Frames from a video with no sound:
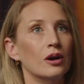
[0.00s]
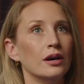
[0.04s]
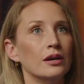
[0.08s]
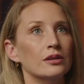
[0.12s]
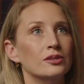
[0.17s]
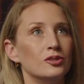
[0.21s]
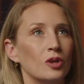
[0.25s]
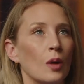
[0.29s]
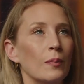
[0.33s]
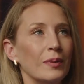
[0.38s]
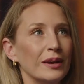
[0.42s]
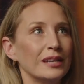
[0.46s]

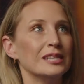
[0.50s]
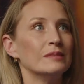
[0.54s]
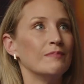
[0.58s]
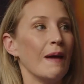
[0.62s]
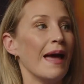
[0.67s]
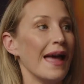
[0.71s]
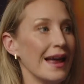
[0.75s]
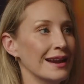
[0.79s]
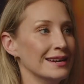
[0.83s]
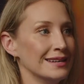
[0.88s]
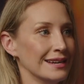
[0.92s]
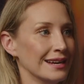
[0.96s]
Stop
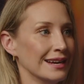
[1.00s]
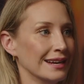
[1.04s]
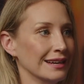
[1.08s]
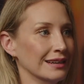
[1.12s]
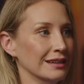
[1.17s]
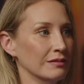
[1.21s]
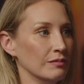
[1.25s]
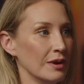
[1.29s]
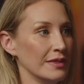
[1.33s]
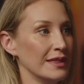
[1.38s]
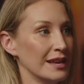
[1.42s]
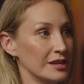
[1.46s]
expanding
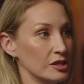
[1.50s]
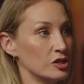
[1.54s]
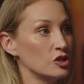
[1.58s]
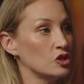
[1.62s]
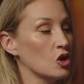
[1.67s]
when mm. there's